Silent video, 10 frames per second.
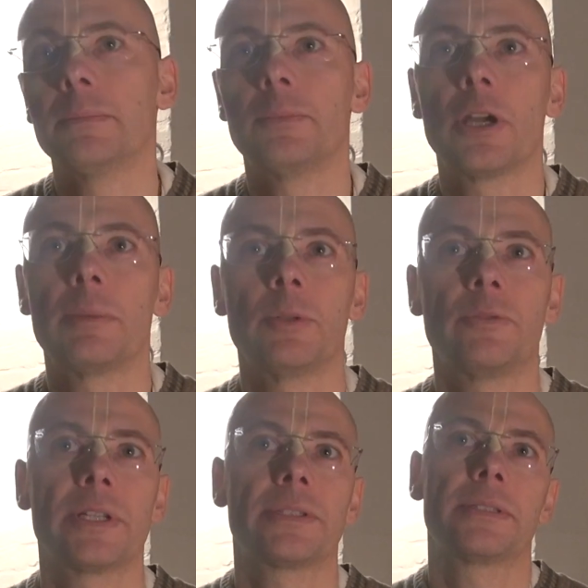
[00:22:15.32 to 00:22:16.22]
primary
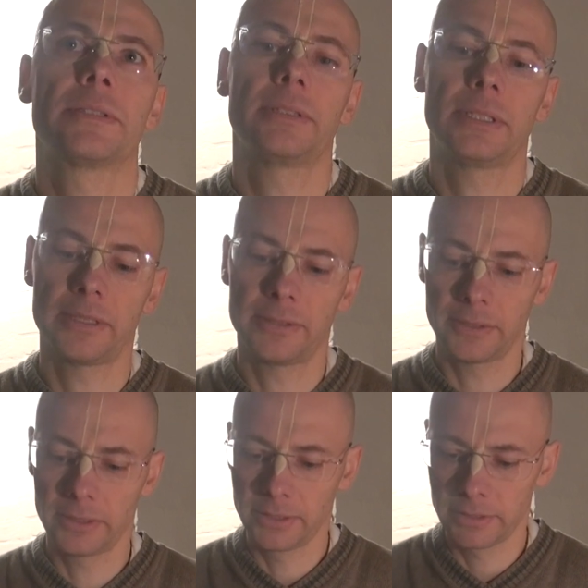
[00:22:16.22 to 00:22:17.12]
rasas and the
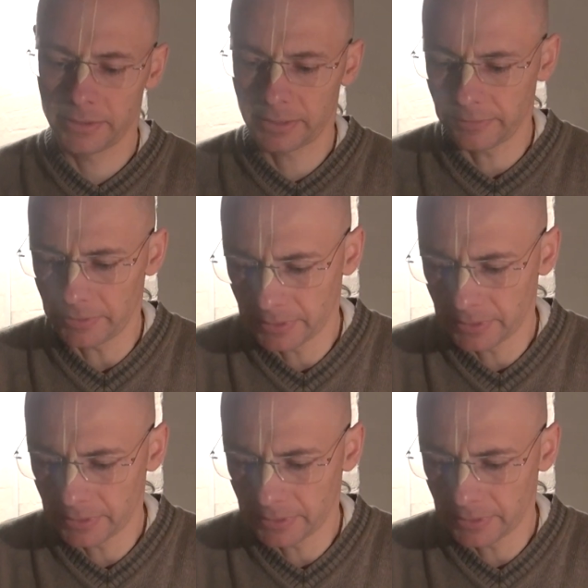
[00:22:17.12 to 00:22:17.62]
7